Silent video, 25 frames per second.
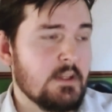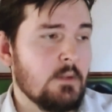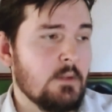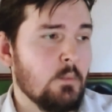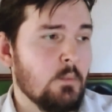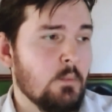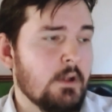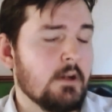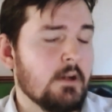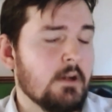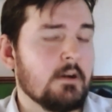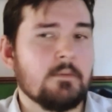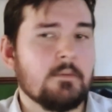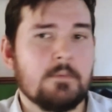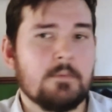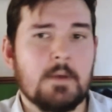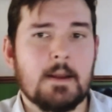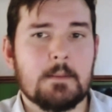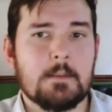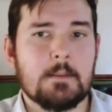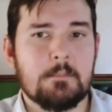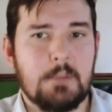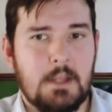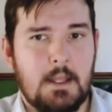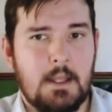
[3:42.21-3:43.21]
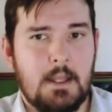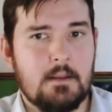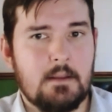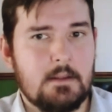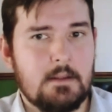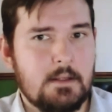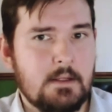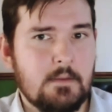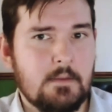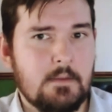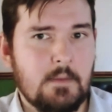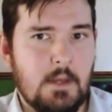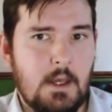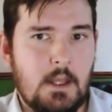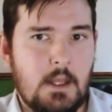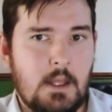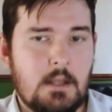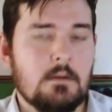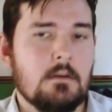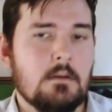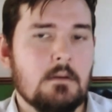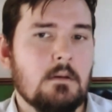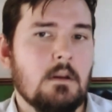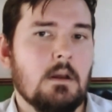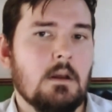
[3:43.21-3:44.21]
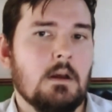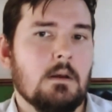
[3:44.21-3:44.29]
And we are in fact piloting that